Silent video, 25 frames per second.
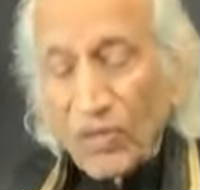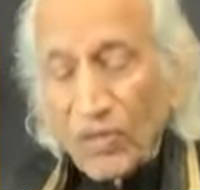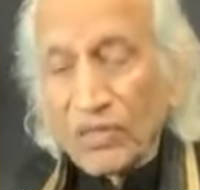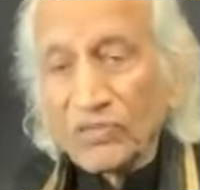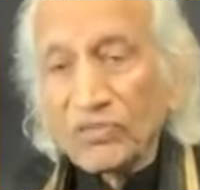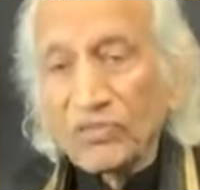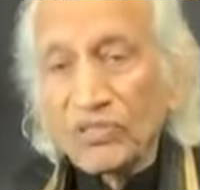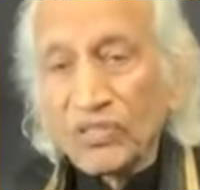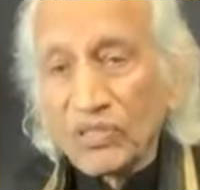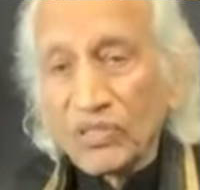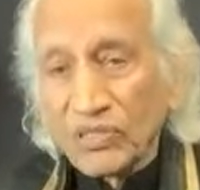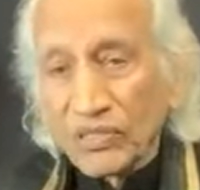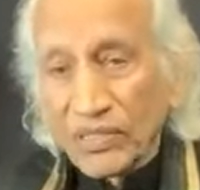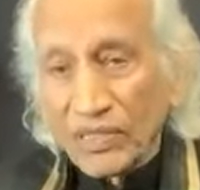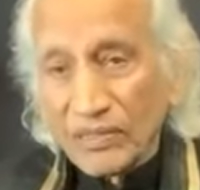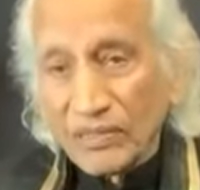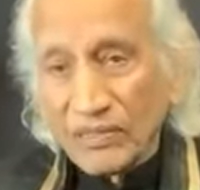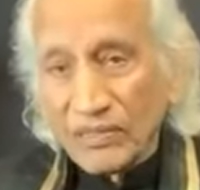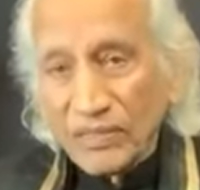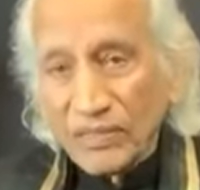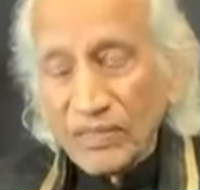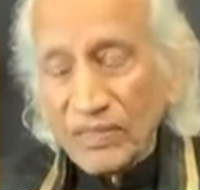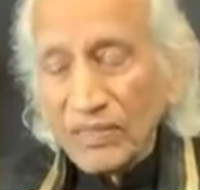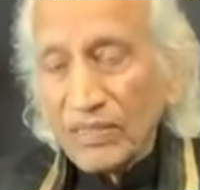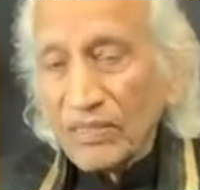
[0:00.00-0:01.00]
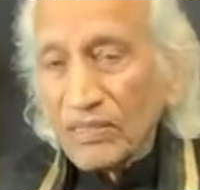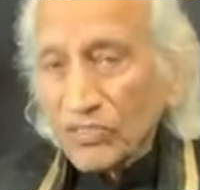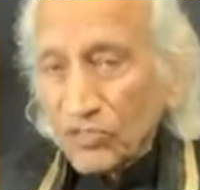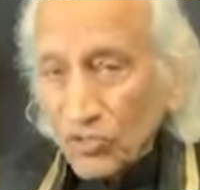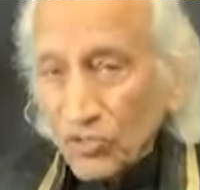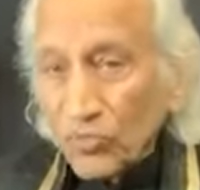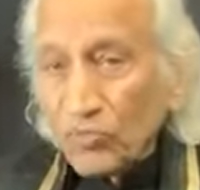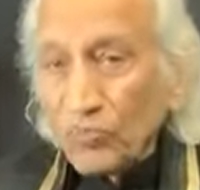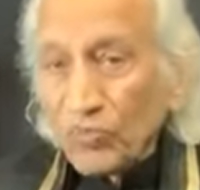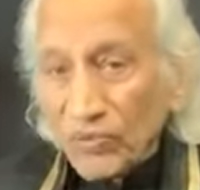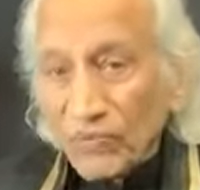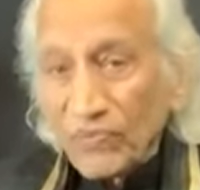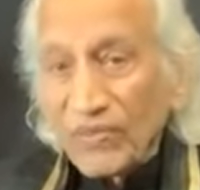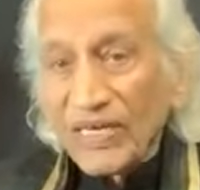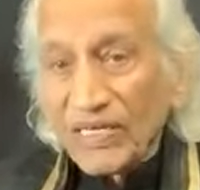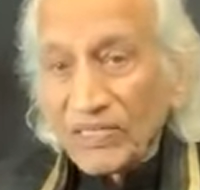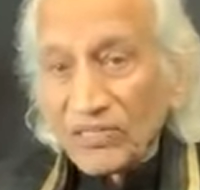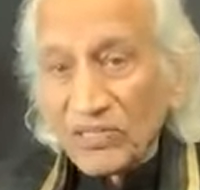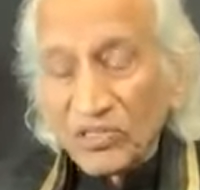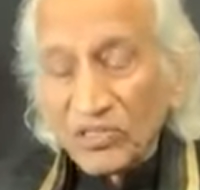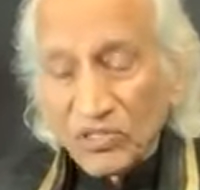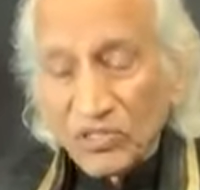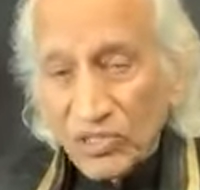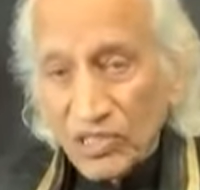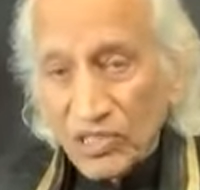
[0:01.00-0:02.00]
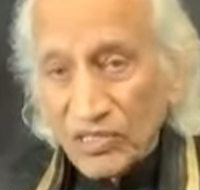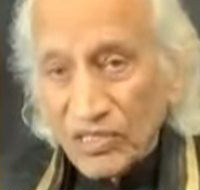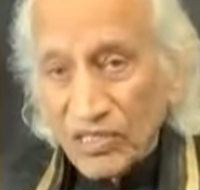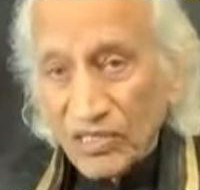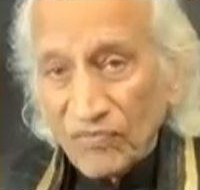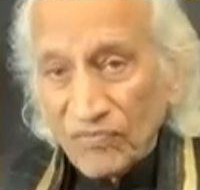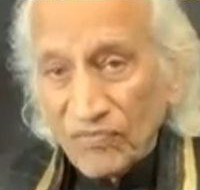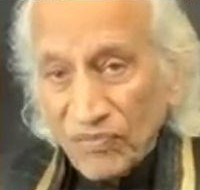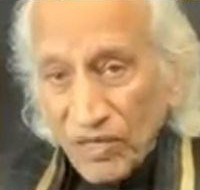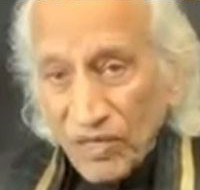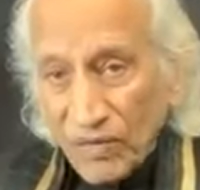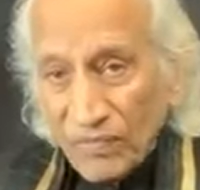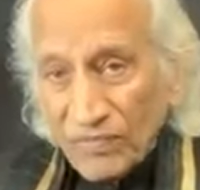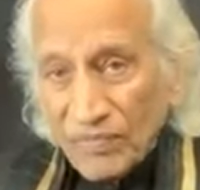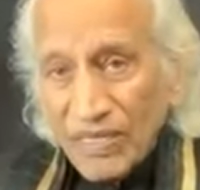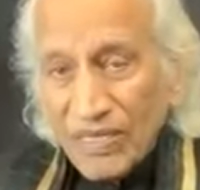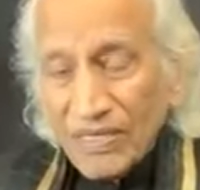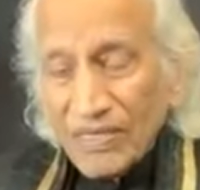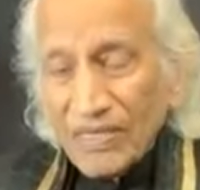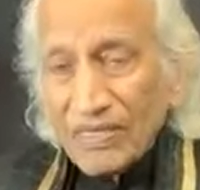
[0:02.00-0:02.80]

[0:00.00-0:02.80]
children to prevent the children from